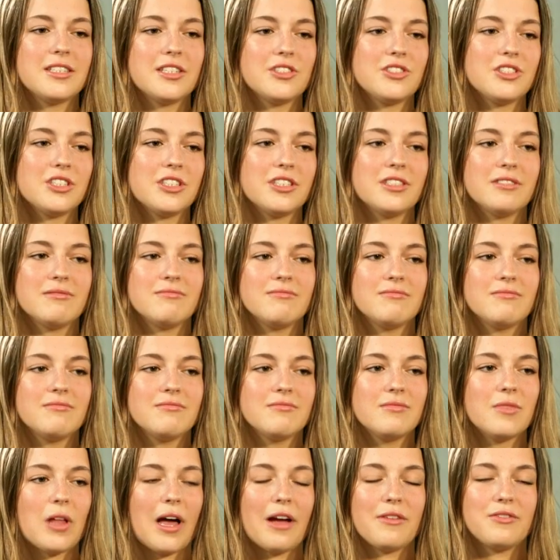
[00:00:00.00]
such a
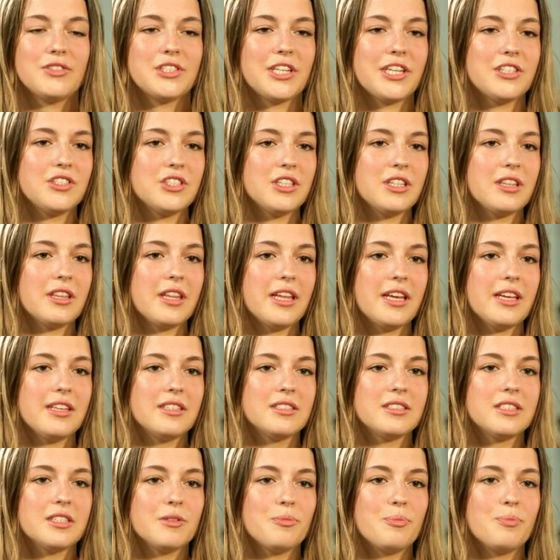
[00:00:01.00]
life-changing
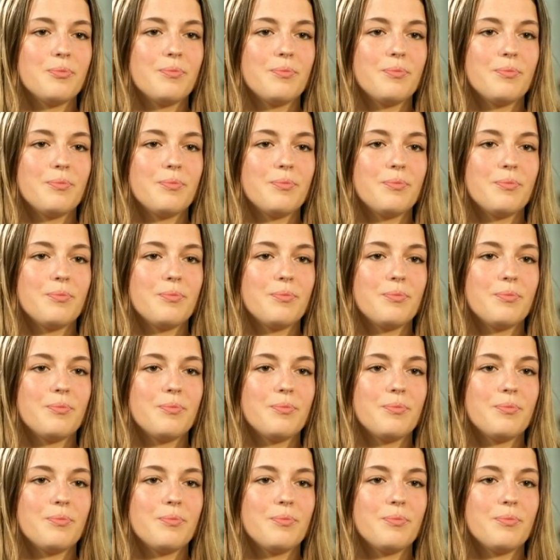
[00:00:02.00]
thing to